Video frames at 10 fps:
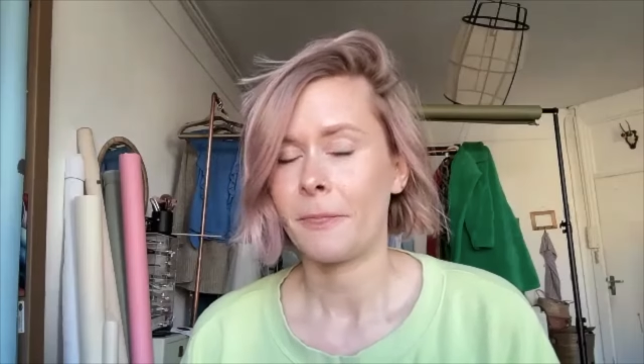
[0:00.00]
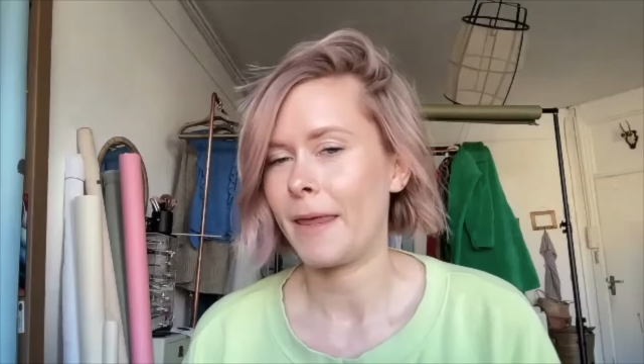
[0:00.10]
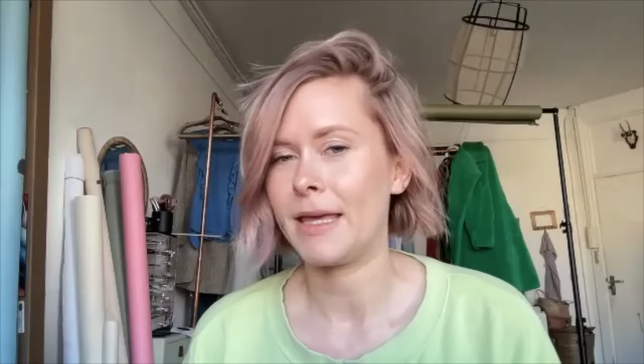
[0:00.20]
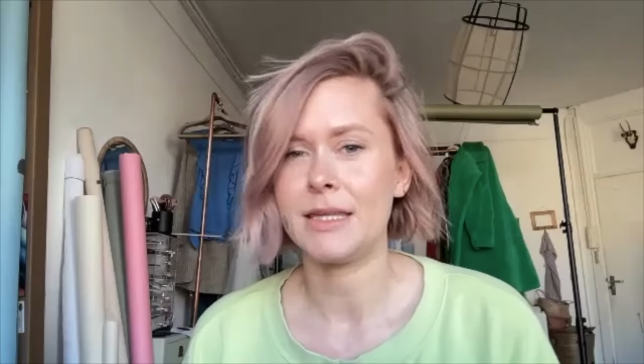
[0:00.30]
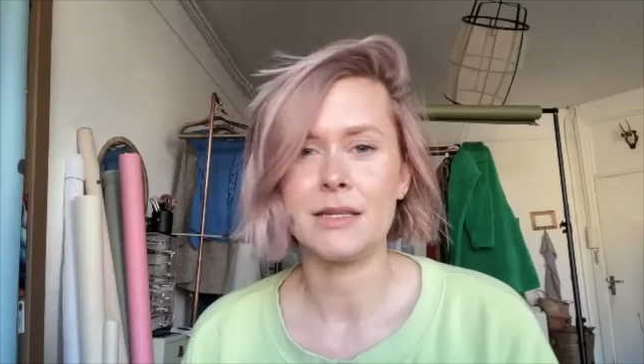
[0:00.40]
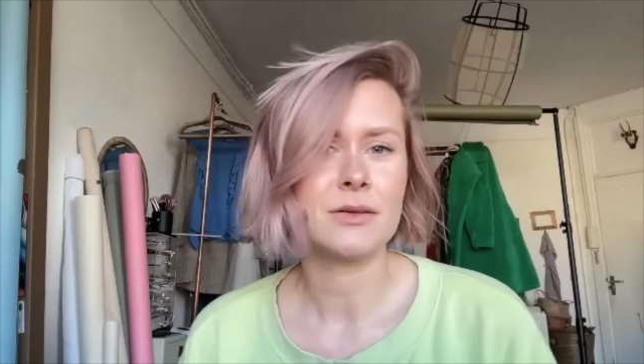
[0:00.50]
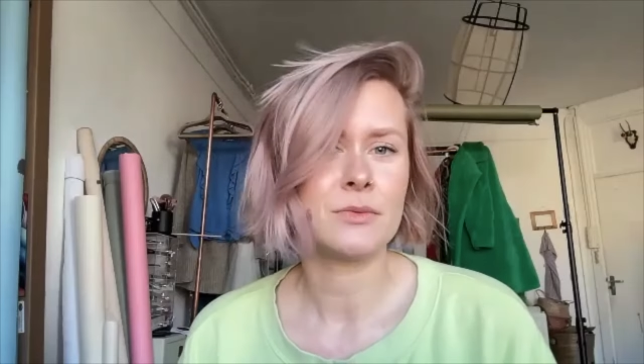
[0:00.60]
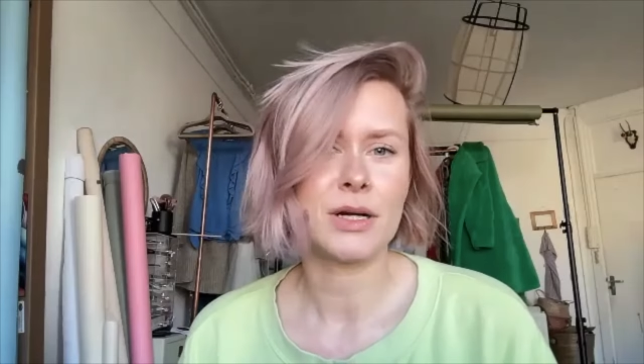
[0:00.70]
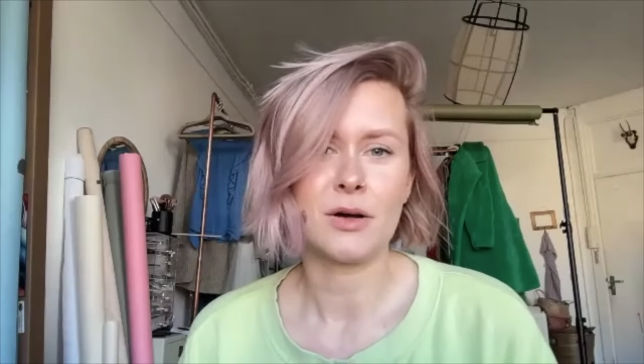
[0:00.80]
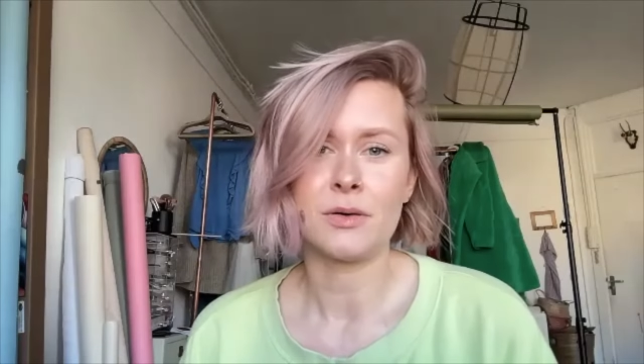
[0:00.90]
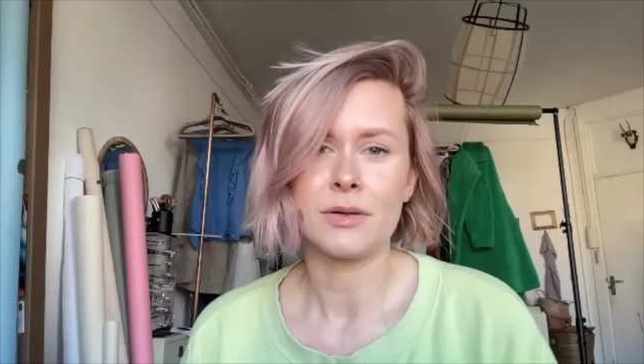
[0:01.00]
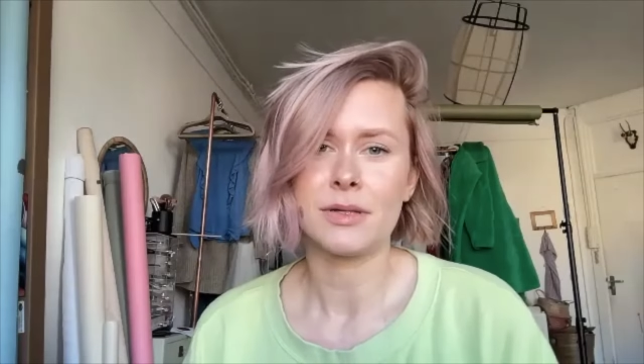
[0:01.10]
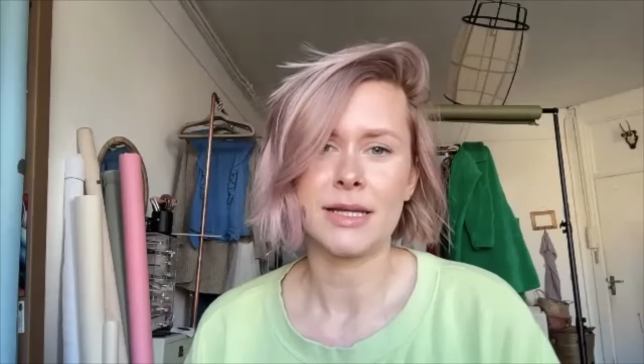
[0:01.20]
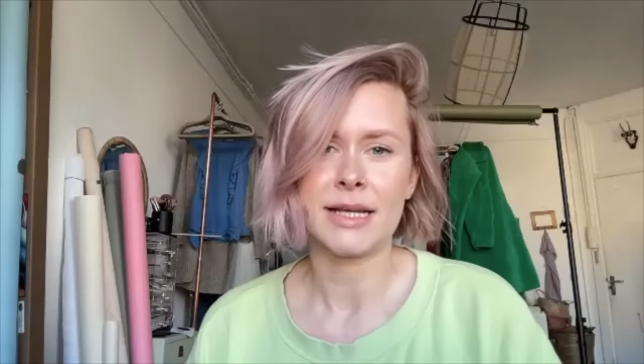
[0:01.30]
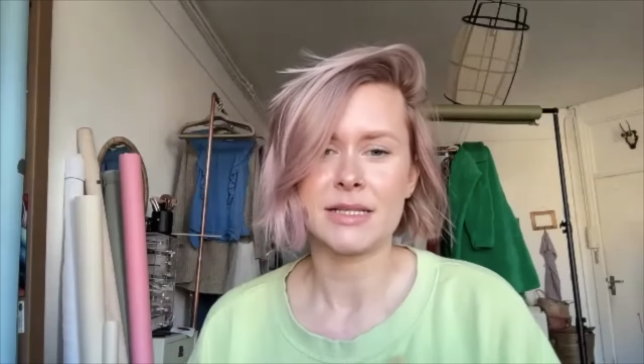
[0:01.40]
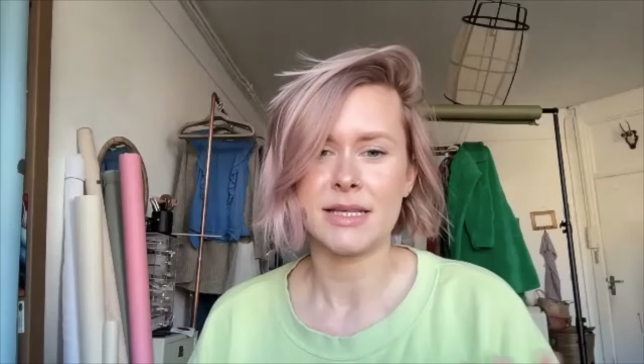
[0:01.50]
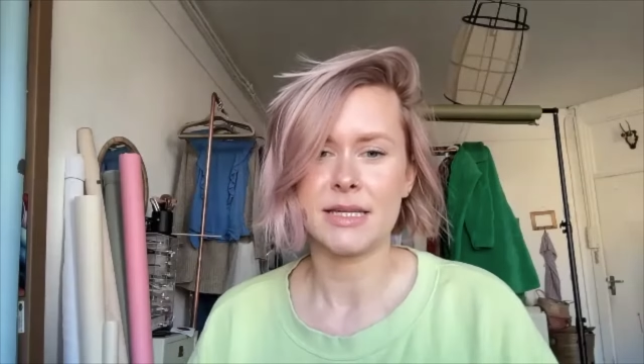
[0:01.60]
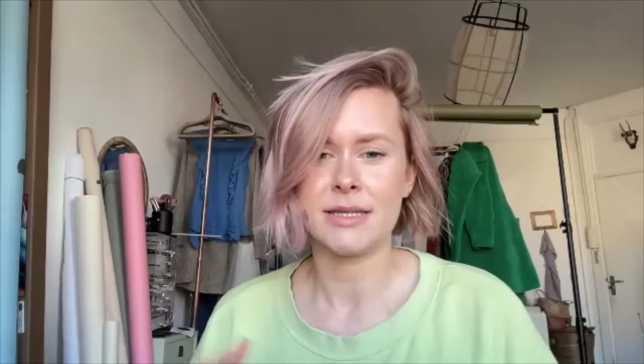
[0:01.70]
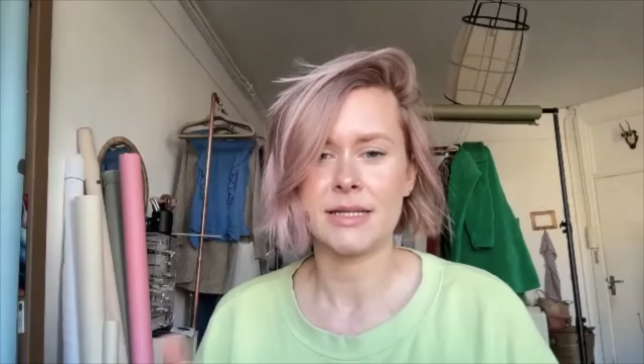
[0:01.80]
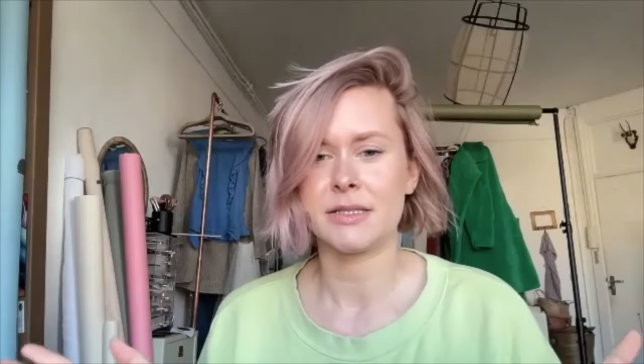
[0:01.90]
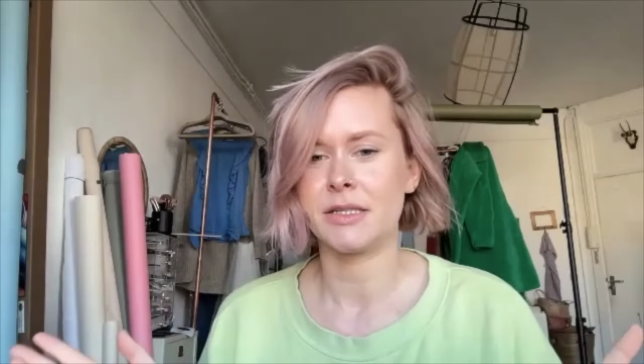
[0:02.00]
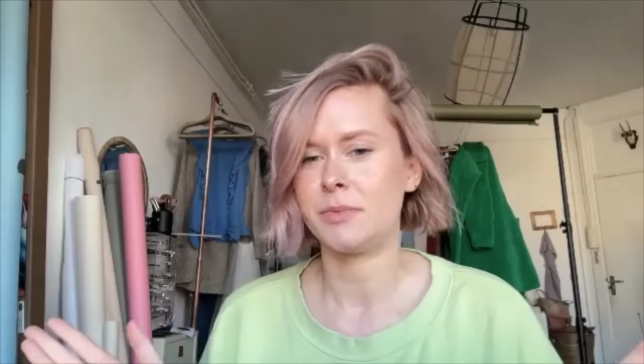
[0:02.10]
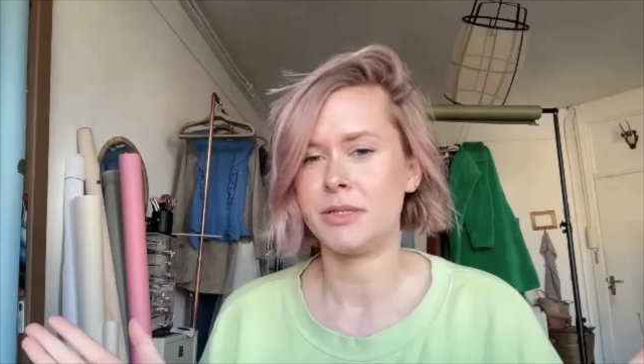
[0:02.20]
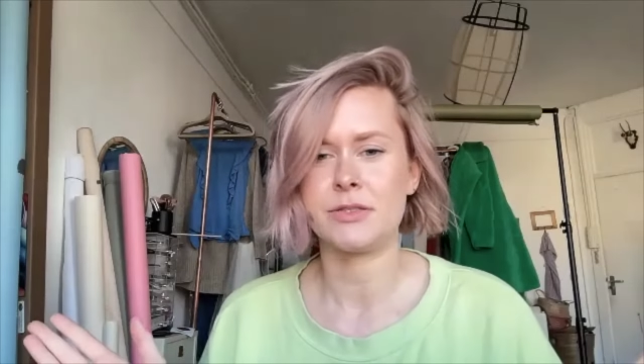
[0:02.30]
And well, like I said, that's going to be